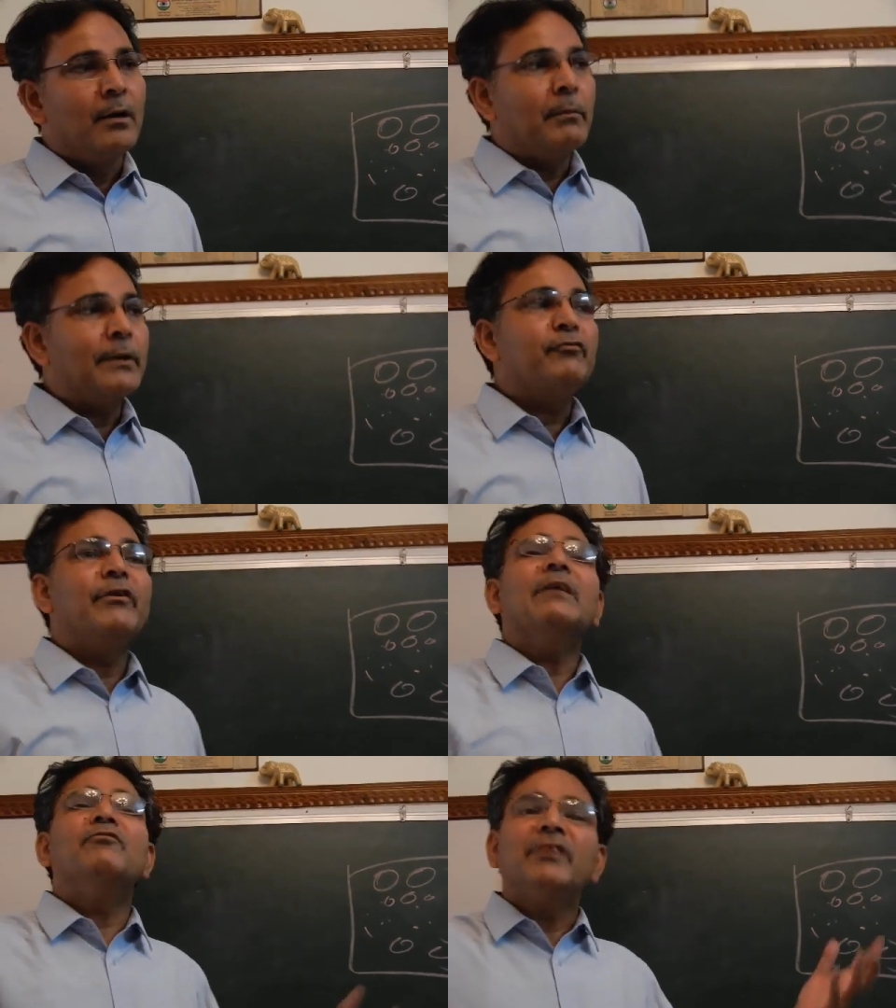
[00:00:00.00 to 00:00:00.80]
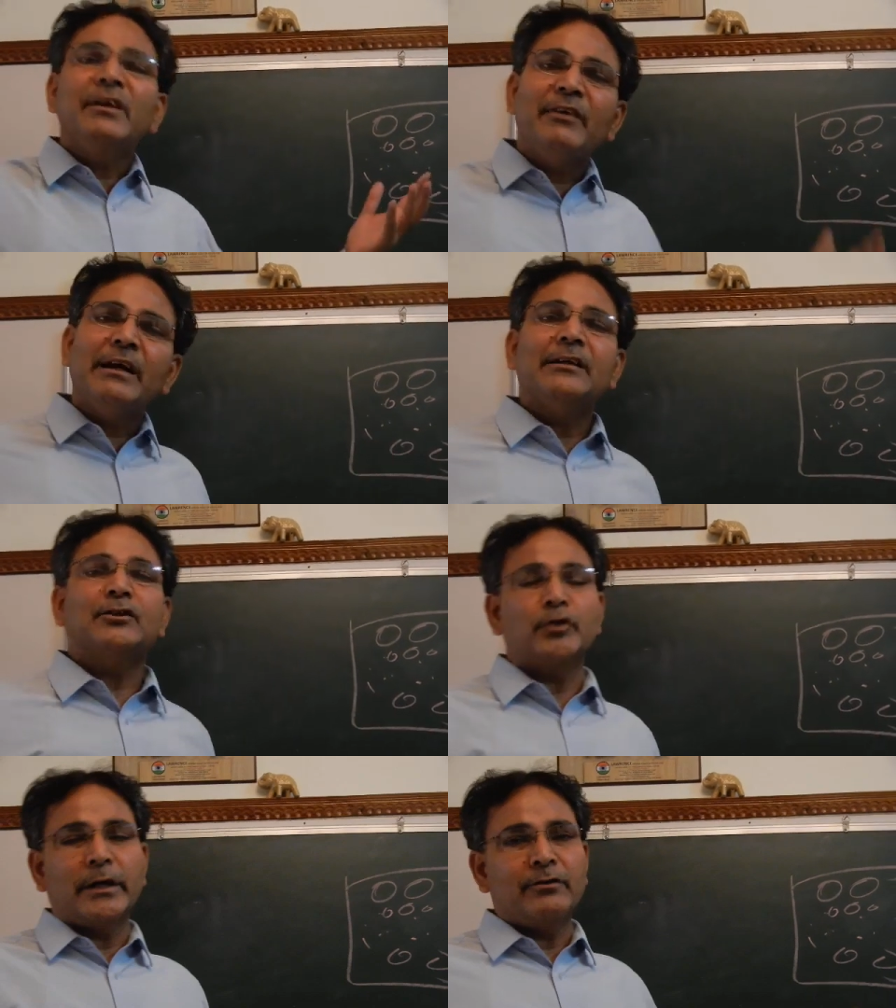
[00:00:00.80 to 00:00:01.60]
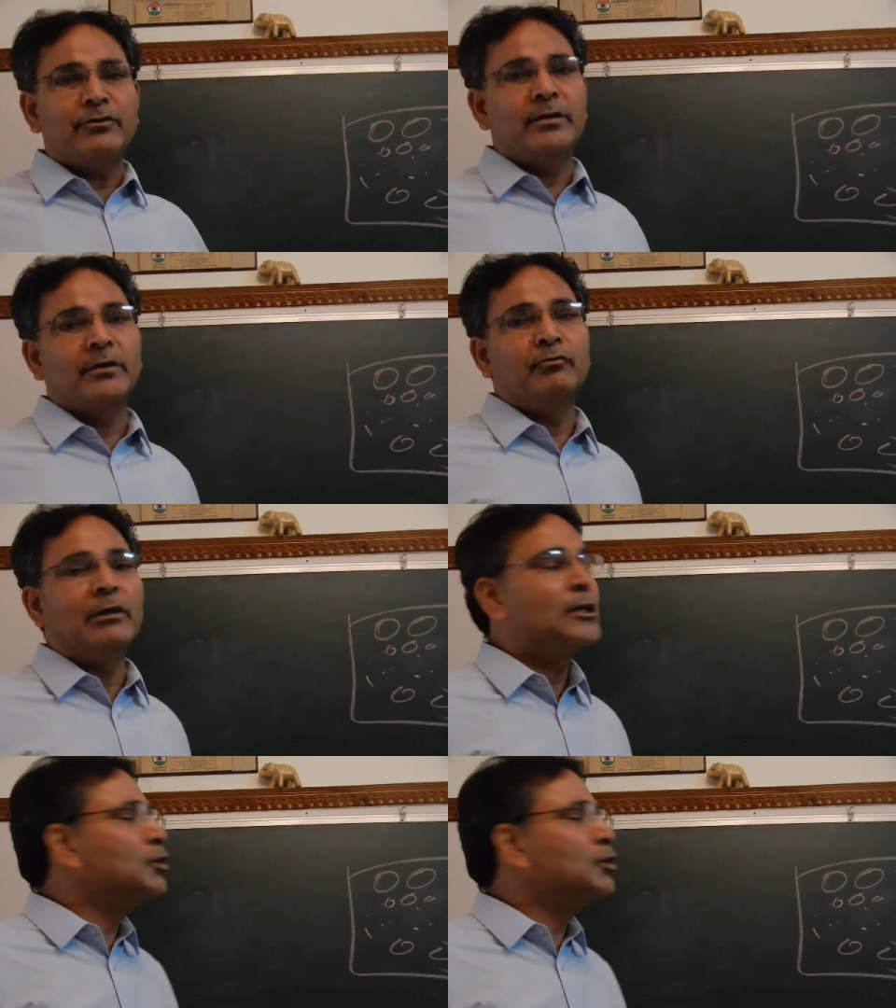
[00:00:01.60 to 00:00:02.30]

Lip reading: But when we were students, we